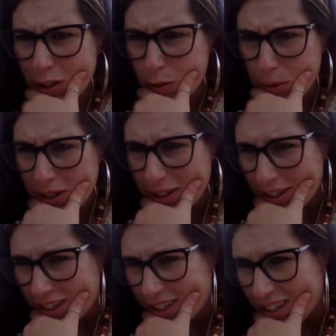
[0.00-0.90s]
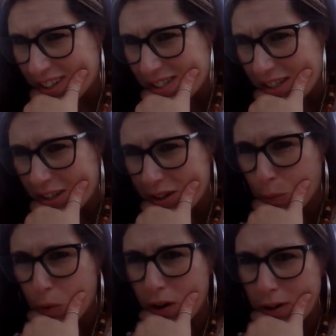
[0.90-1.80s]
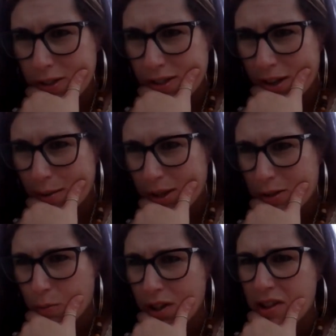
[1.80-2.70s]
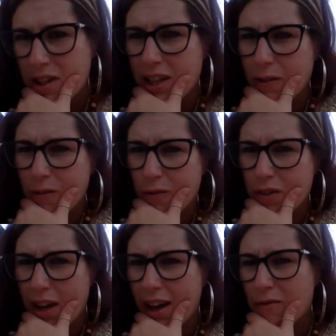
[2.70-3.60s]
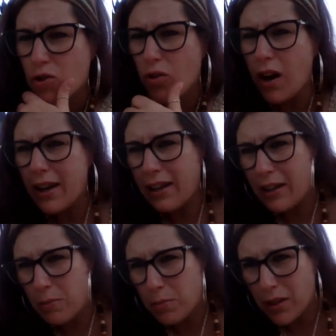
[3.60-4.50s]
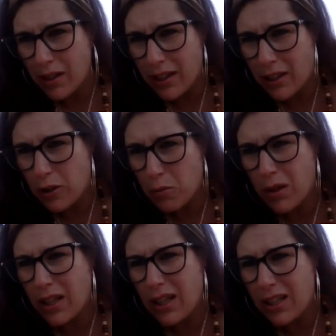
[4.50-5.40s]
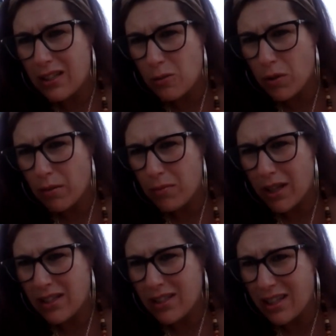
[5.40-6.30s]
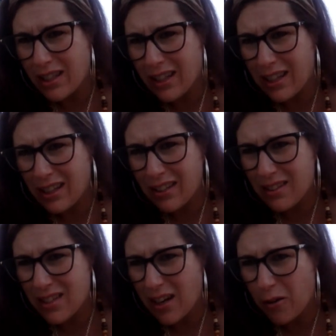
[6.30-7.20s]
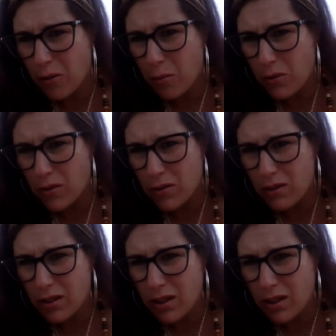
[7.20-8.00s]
Humidity is like the worst. I mean, it's one thing to have dry heat, but like humidity is what makes it like terrible.